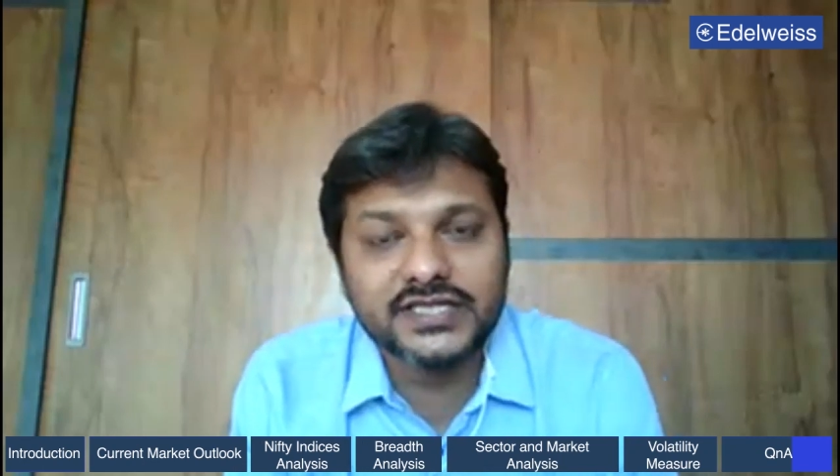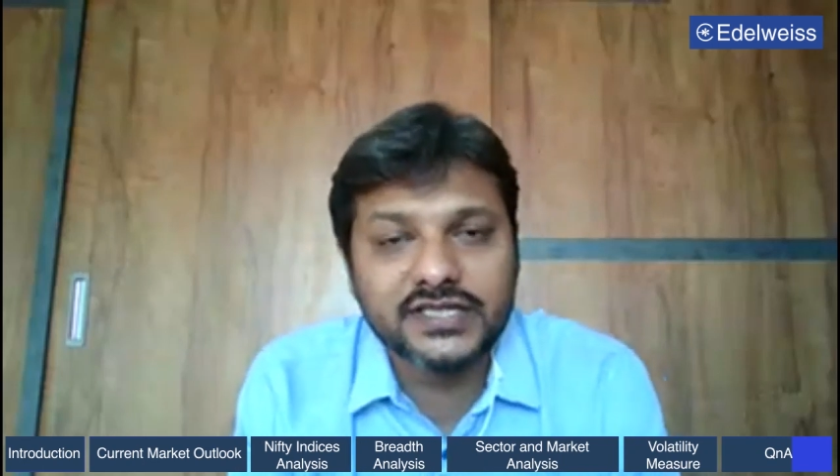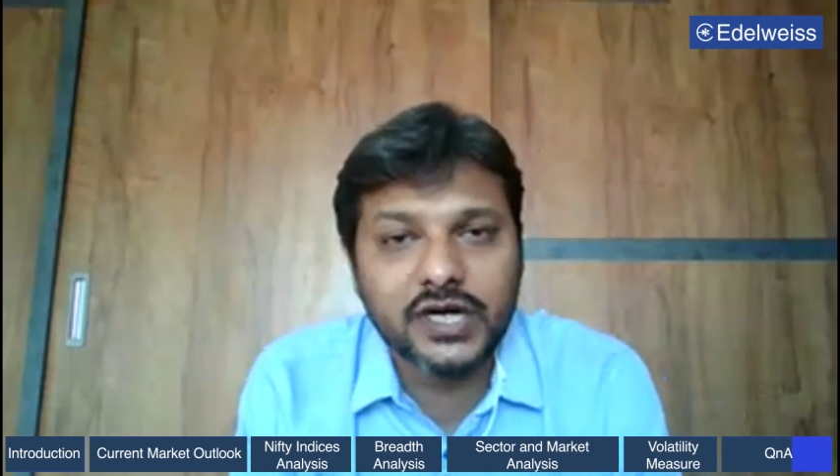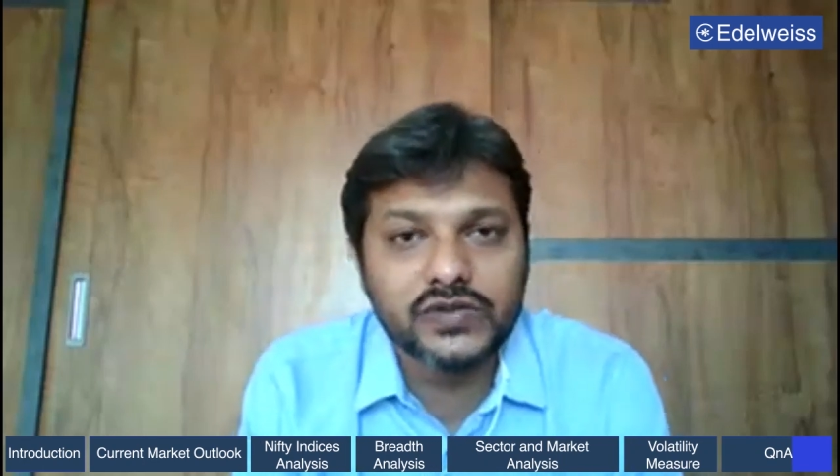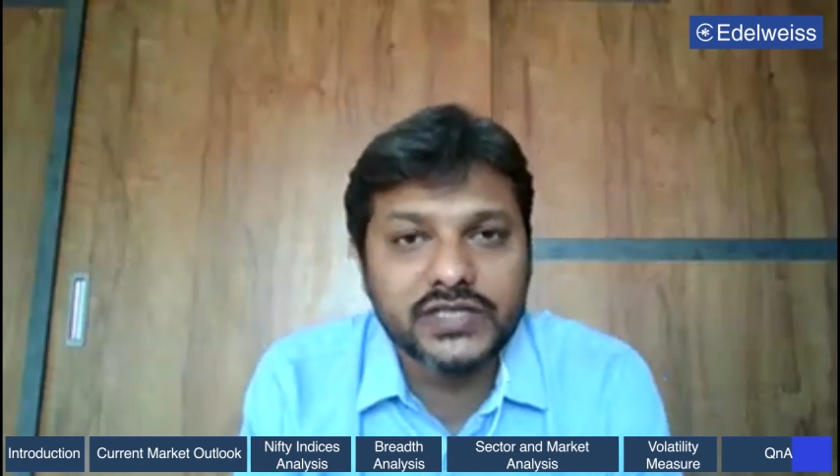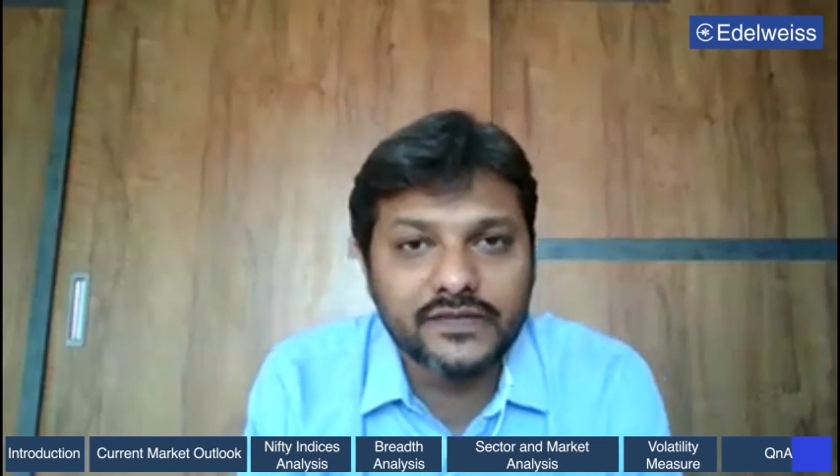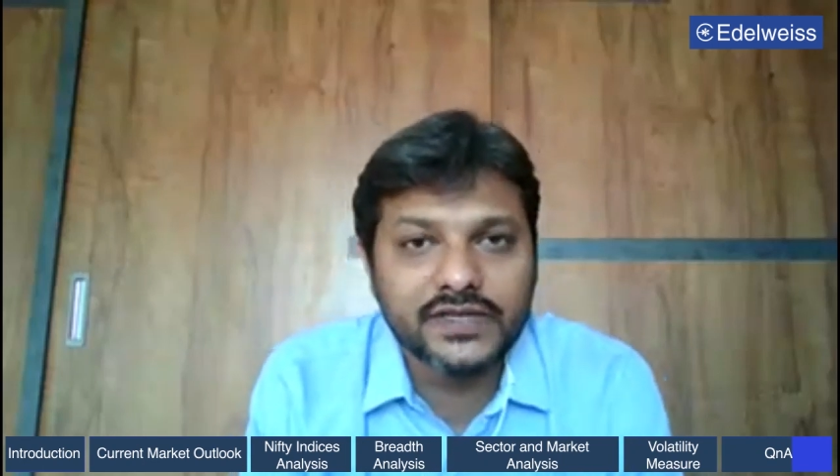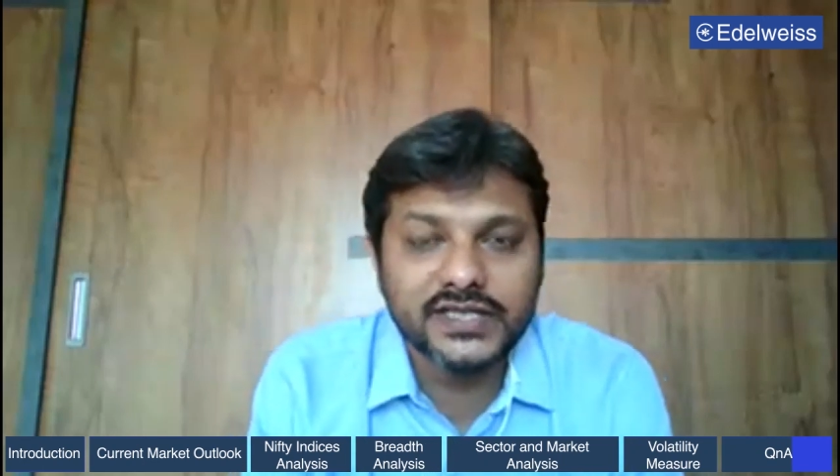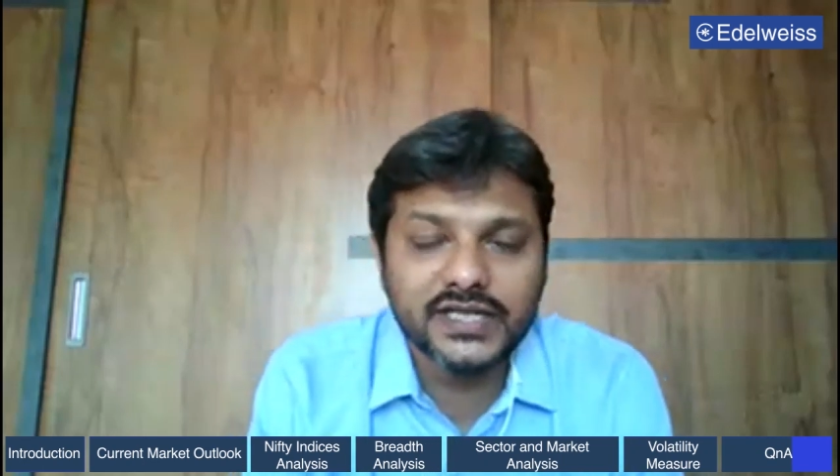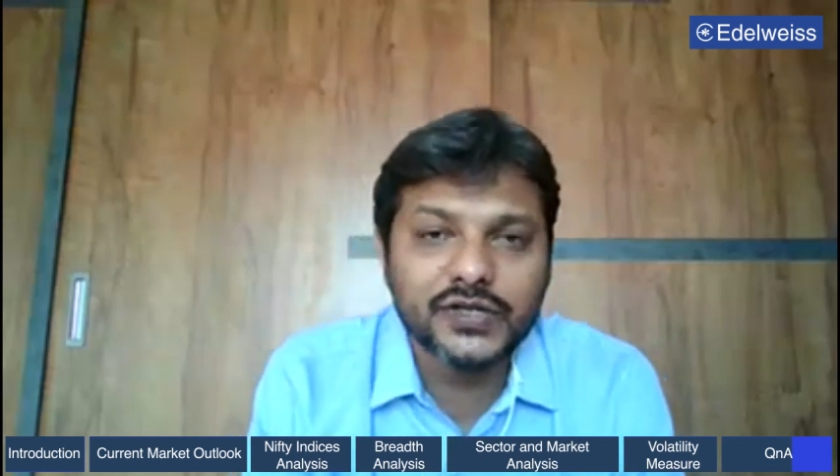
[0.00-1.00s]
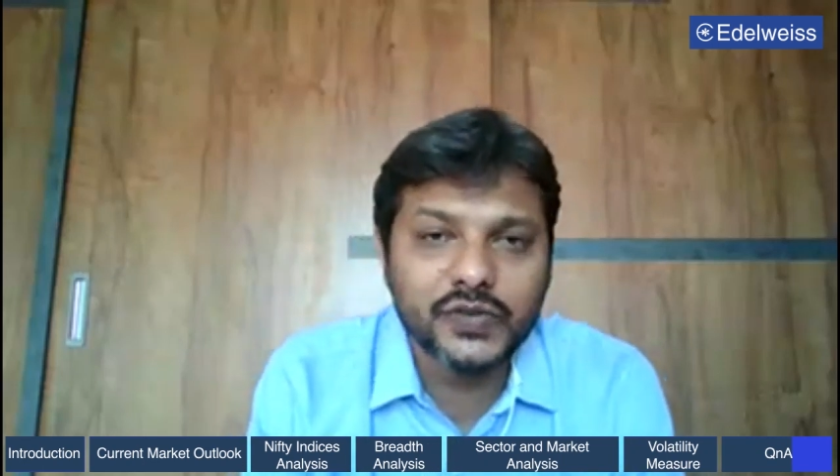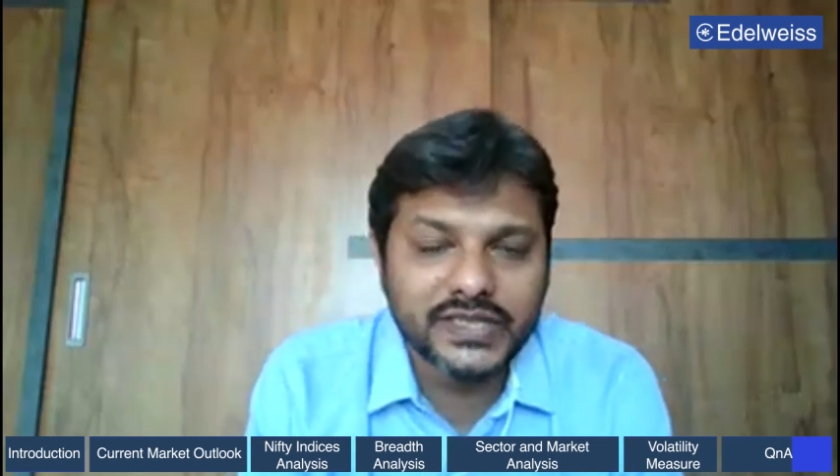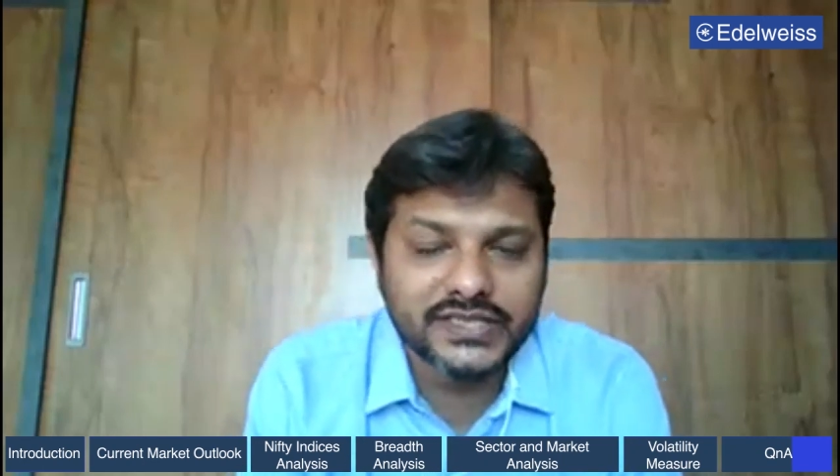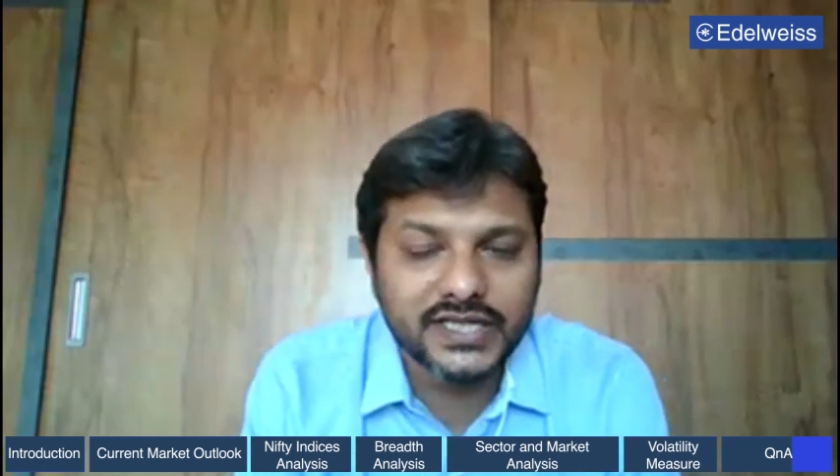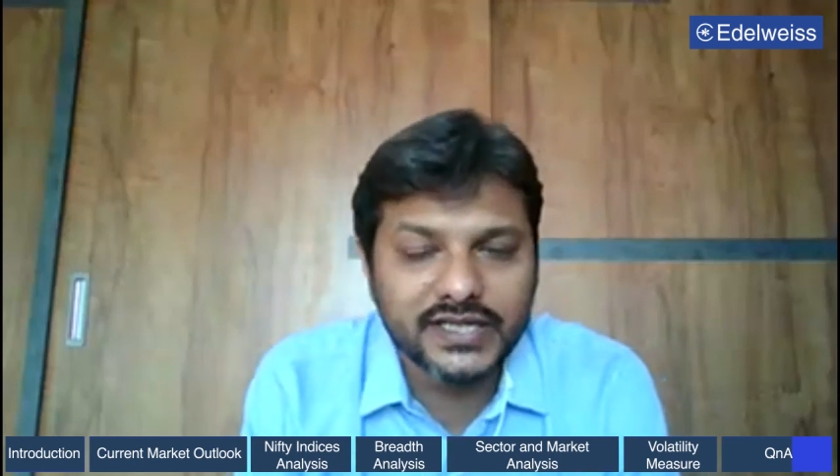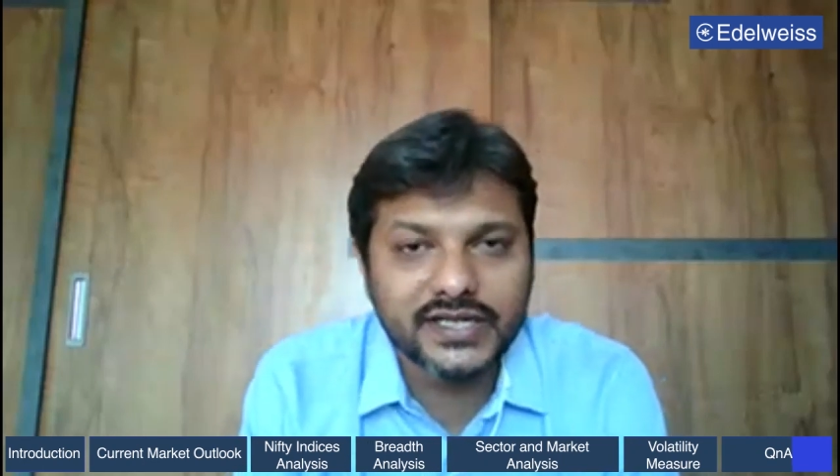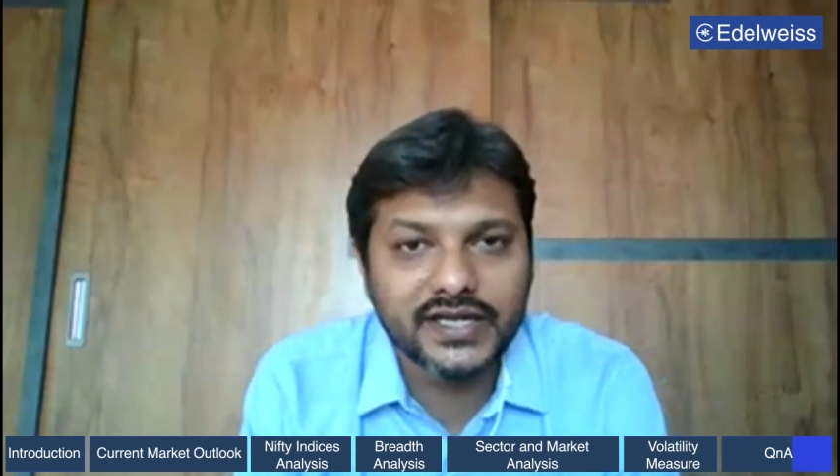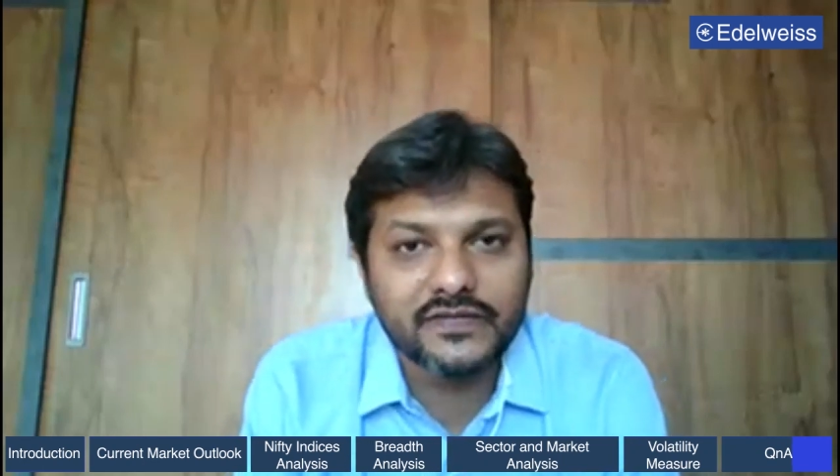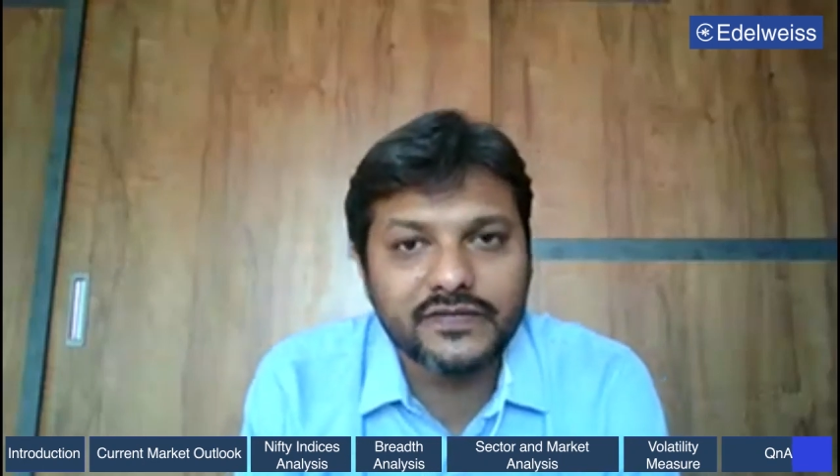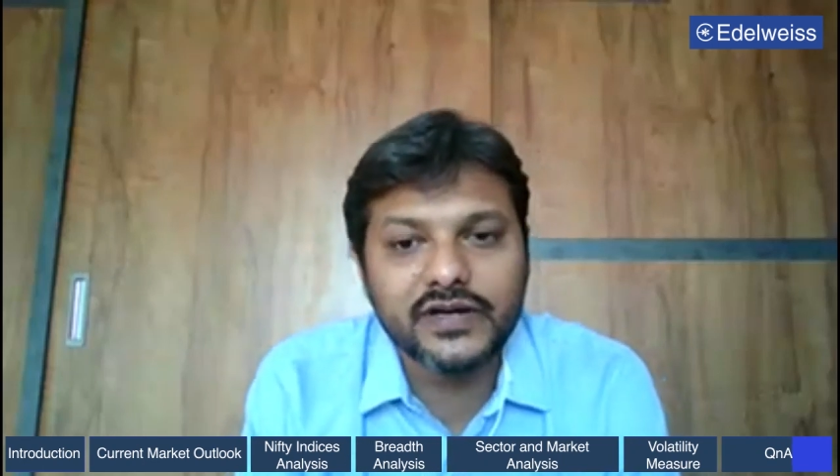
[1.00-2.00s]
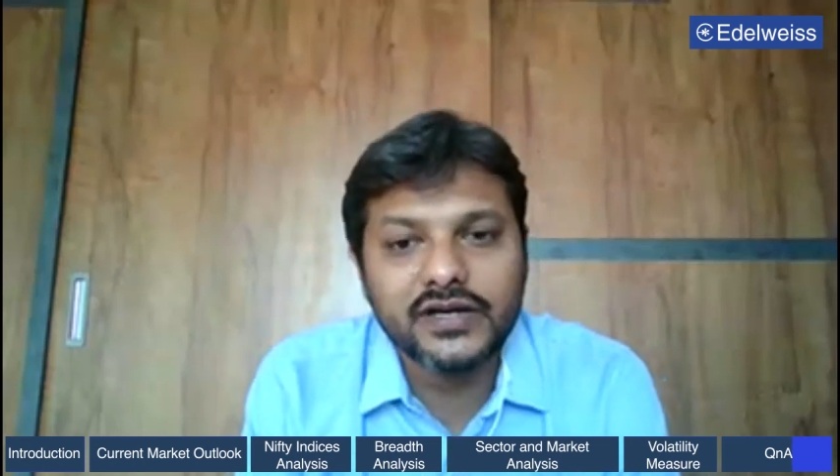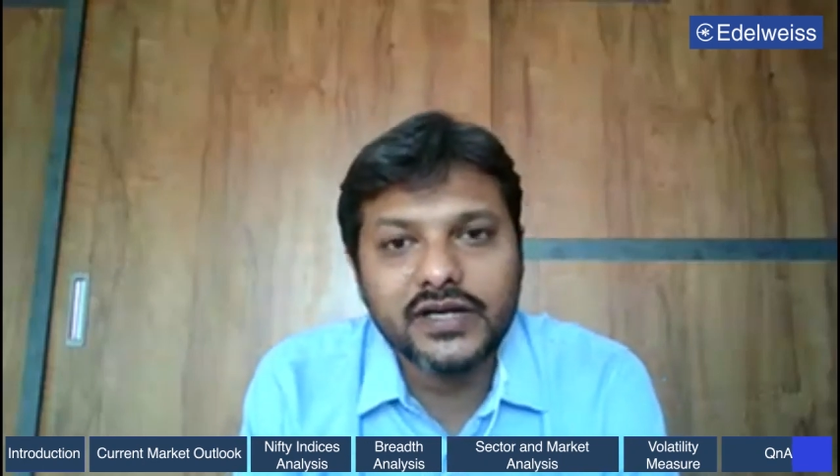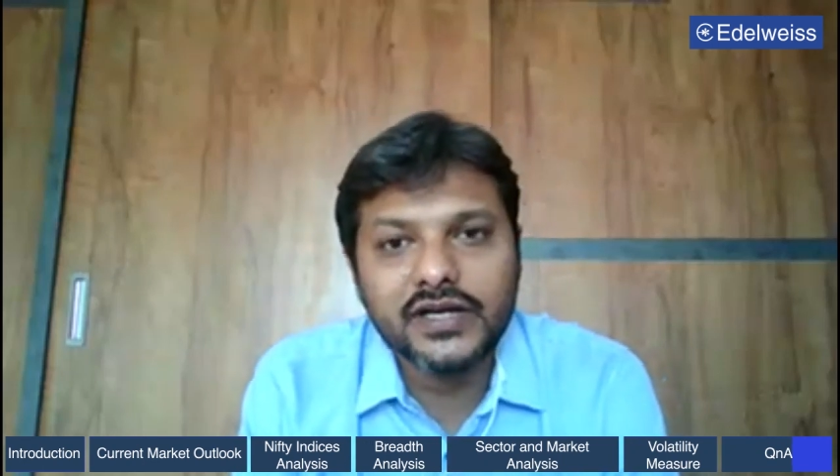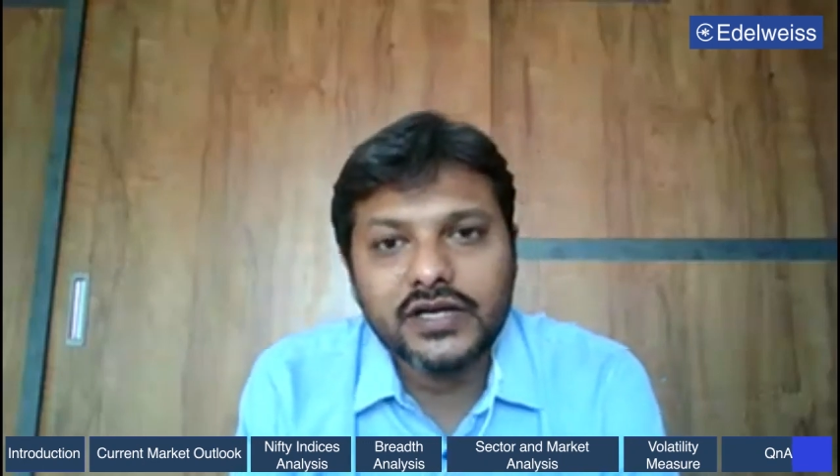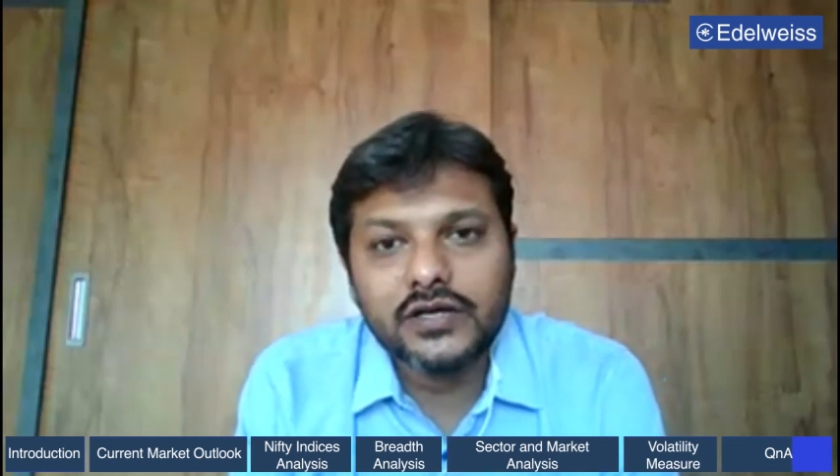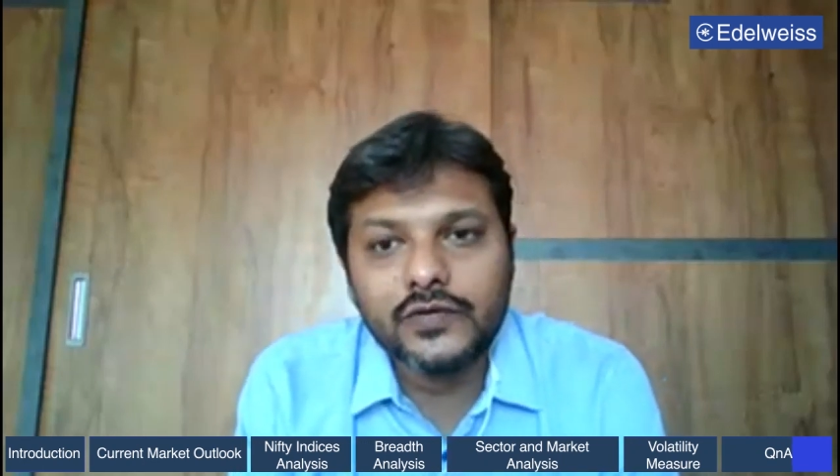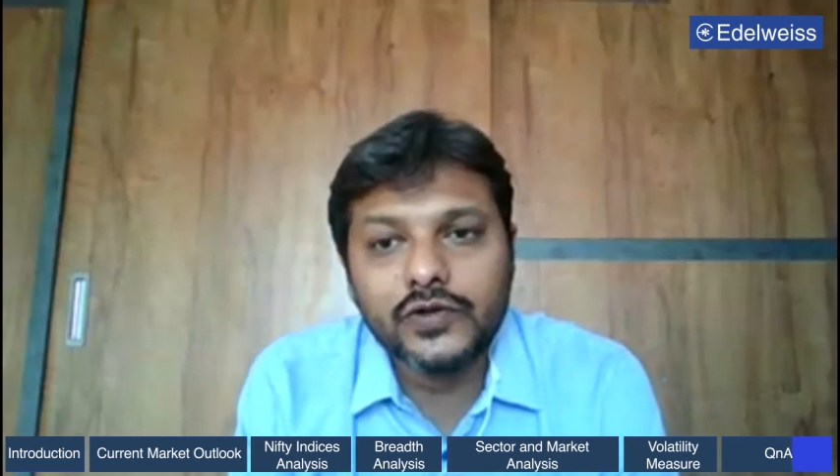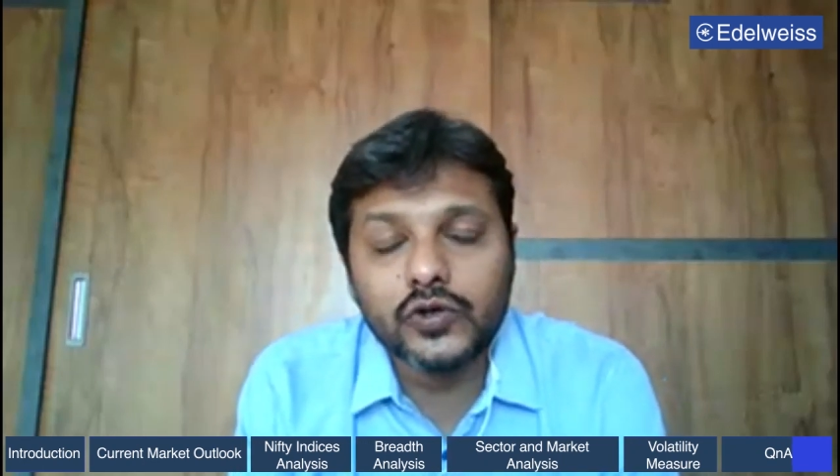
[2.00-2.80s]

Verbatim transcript: discounts everything and you can generate alpha. If you